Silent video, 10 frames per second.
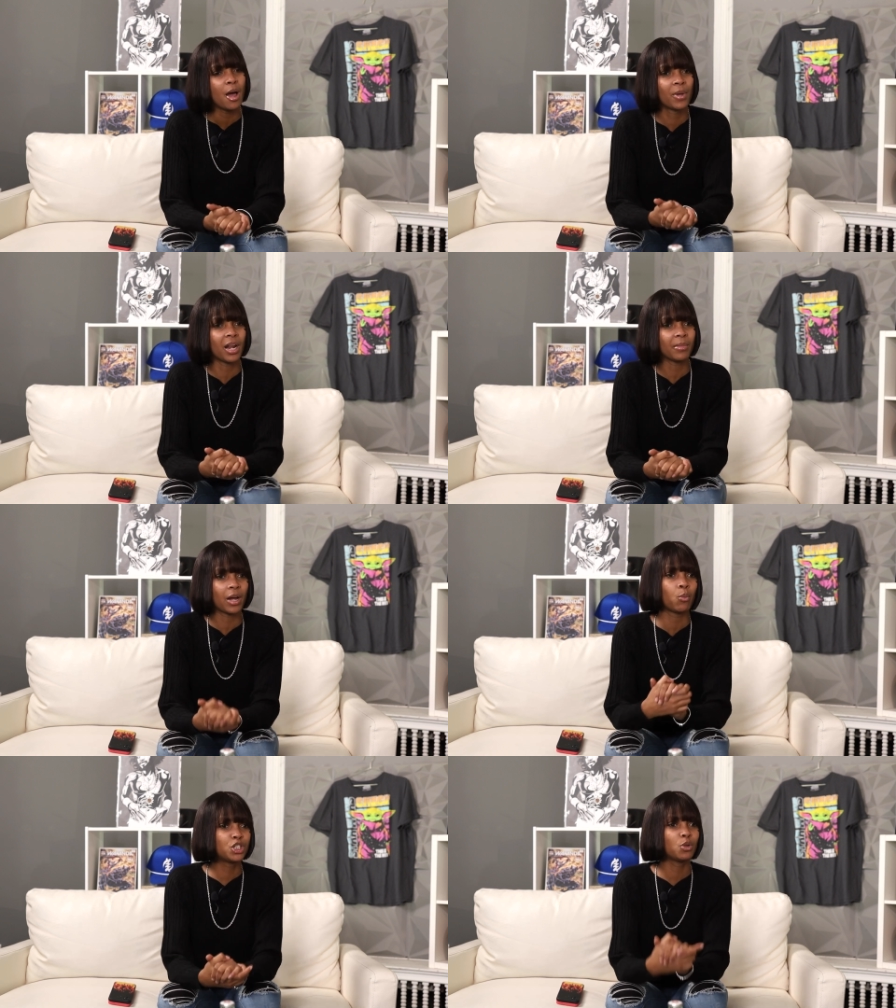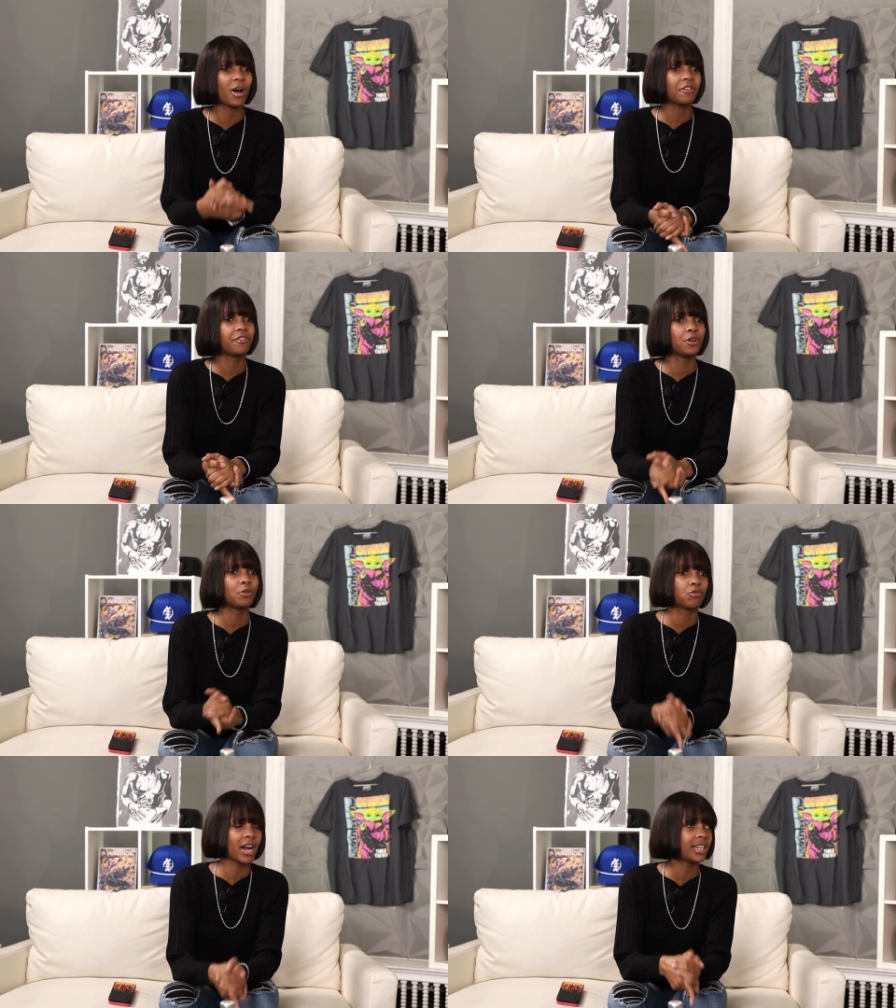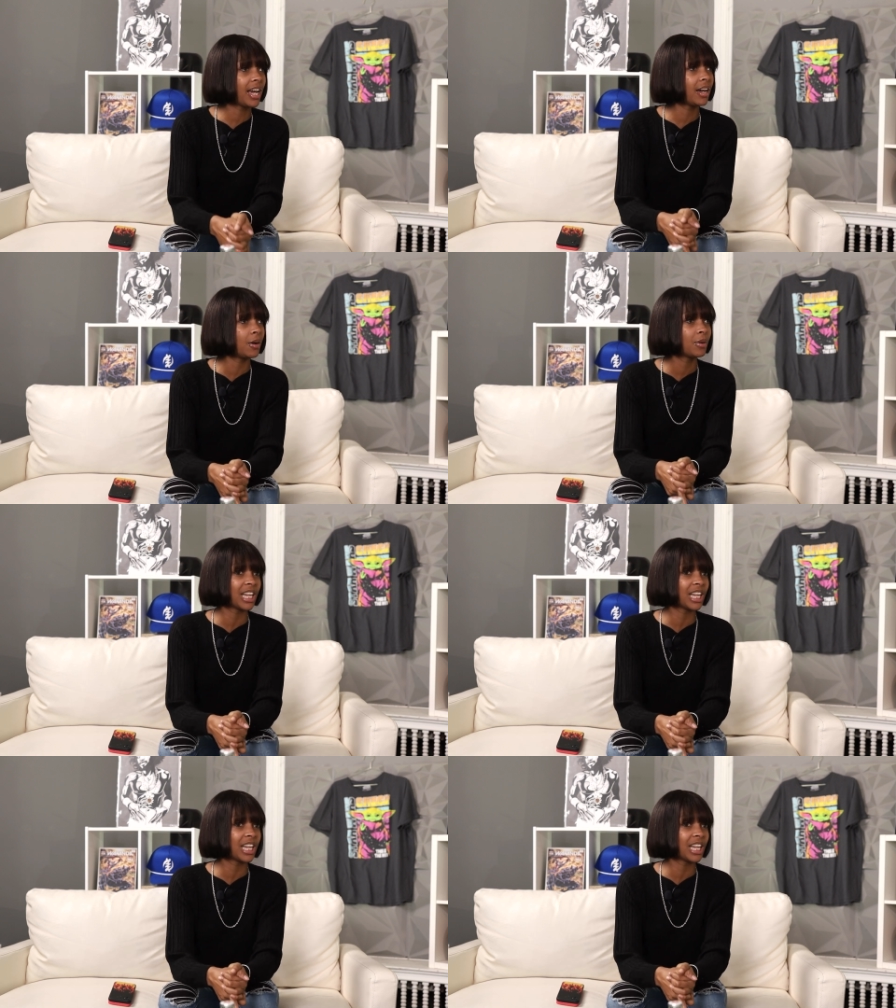But I'm like, what do I feel right now?